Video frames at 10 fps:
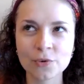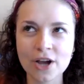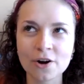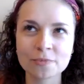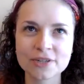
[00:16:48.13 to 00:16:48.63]

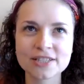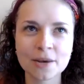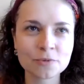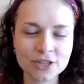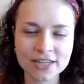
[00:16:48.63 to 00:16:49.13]
our
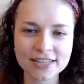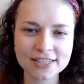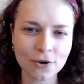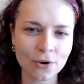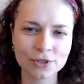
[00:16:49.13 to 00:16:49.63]
perception
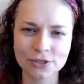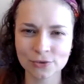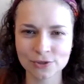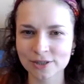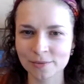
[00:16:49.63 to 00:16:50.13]
is, oh, it's
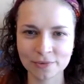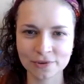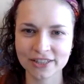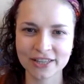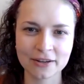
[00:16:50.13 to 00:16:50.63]
so simple,
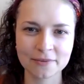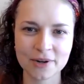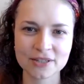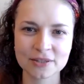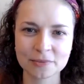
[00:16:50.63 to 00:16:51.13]
it can't
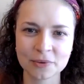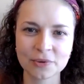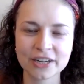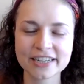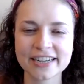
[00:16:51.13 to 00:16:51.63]
possibly
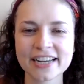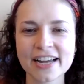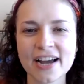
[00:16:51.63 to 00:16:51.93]
work.